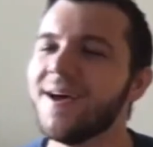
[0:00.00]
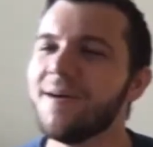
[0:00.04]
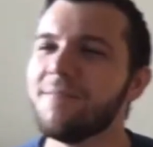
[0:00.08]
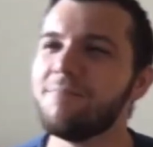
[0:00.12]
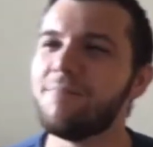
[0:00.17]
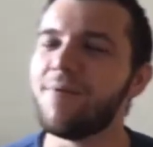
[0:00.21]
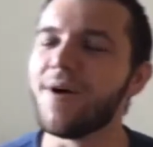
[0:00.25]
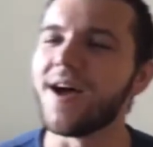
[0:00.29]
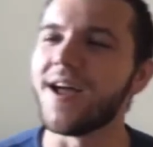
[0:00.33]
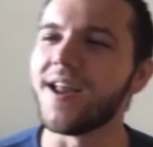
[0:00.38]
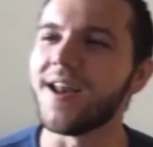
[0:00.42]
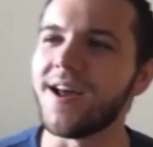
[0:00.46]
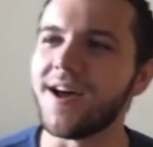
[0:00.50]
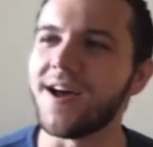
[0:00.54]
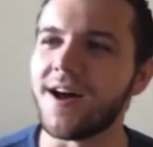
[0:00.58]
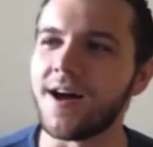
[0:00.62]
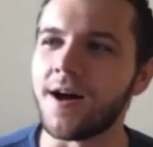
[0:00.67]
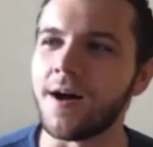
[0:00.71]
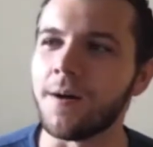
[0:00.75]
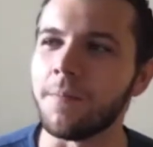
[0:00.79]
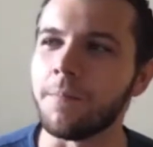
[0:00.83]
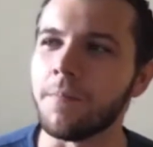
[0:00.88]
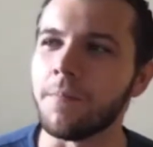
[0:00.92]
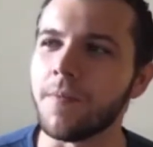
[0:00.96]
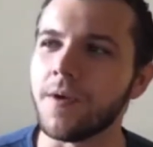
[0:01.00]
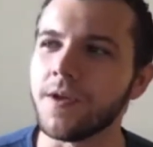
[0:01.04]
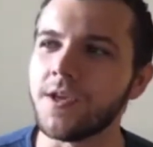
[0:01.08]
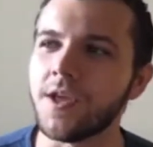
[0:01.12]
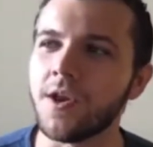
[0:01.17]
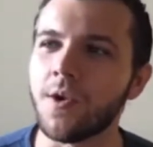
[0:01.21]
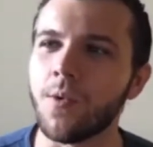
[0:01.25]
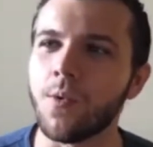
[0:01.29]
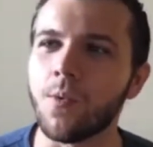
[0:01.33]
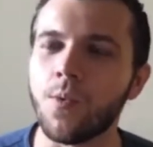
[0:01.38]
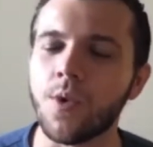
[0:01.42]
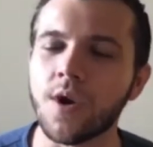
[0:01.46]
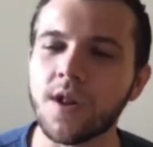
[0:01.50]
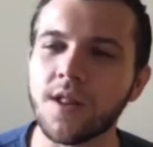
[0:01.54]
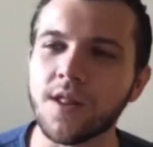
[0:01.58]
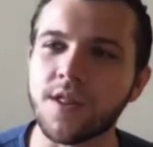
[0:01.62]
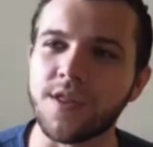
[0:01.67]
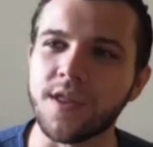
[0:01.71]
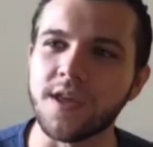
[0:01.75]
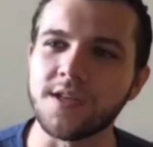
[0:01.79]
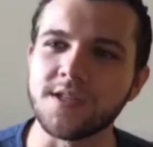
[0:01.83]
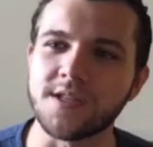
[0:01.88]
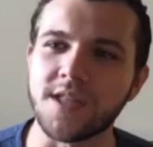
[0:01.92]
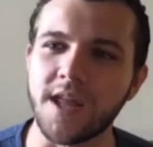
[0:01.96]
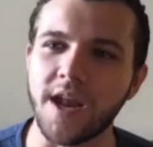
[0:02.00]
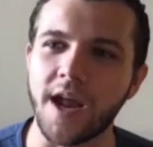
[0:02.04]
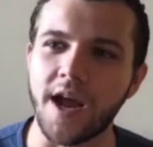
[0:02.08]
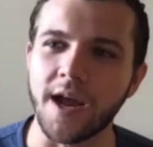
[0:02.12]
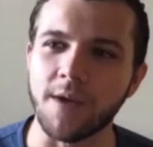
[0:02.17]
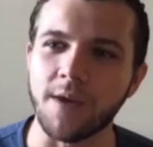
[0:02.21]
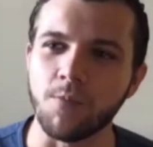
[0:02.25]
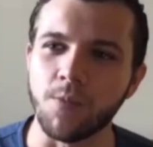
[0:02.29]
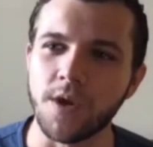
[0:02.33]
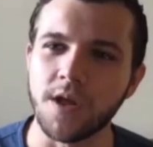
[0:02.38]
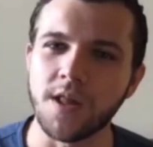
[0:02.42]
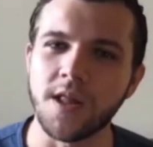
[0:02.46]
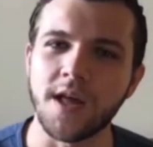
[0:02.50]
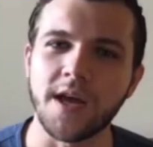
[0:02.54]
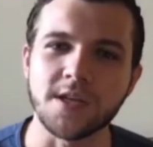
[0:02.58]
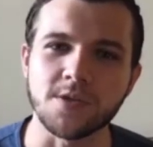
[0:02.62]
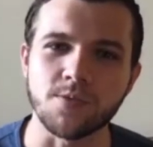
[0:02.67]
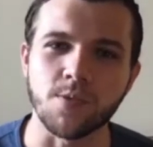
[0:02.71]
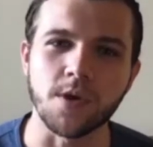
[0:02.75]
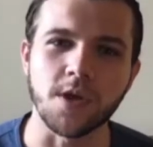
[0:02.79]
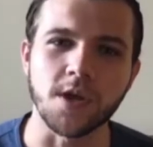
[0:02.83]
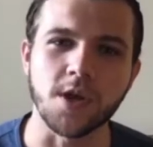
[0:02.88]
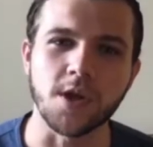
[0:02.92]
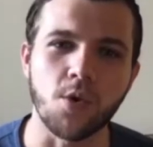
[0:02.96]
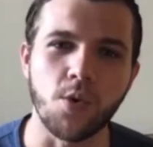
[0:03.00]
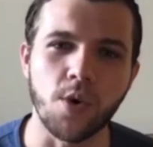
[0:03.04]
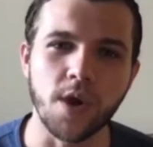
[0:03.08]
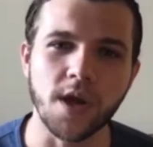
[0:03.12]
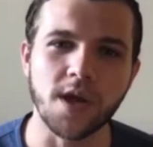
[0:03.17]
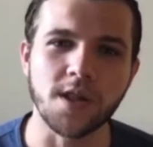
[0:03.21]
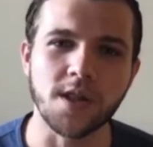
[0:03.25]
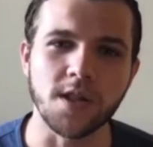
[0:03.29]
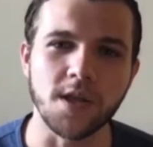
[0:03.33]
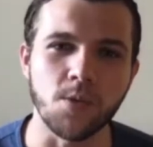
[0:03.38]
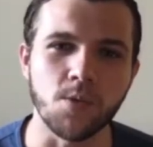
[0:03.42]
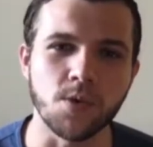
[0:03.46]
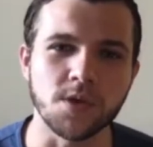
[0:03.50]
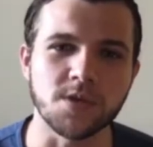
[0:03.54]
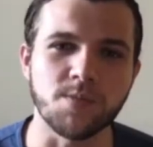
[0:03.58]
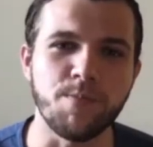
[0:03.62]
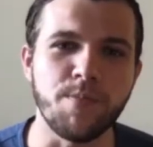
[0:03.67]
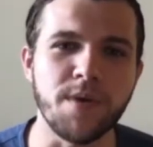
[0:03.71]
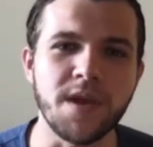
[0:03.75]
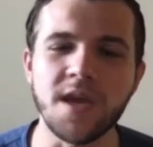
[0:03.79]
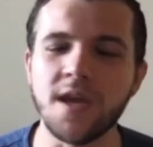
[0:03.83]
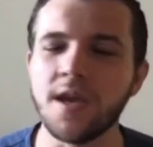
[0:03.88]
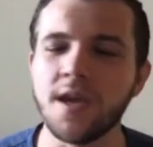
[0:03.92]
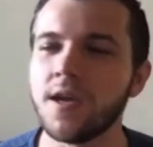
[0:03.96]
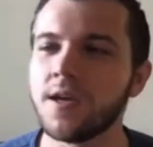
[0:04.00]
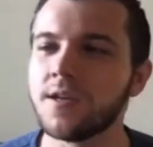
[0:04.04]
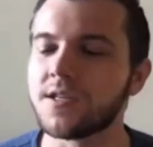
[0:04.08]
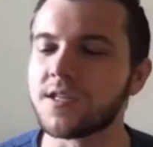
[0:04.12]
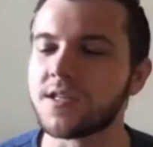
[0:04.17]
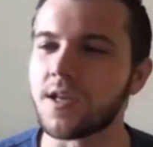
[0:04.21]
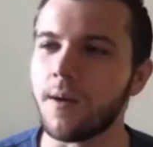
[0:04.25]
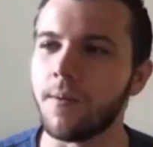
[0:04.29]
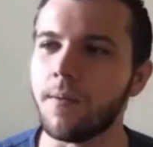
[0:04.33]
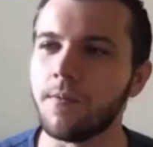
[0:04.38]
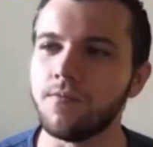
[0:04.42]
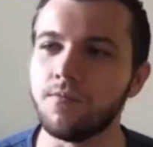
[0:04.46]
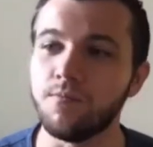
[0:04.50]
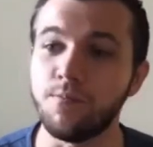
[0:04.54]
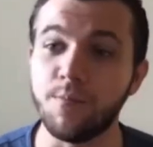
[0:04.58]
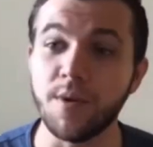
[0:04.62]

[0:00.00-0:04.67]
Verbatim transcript: But, um, you know, one of the things that I realized really quickly was being so,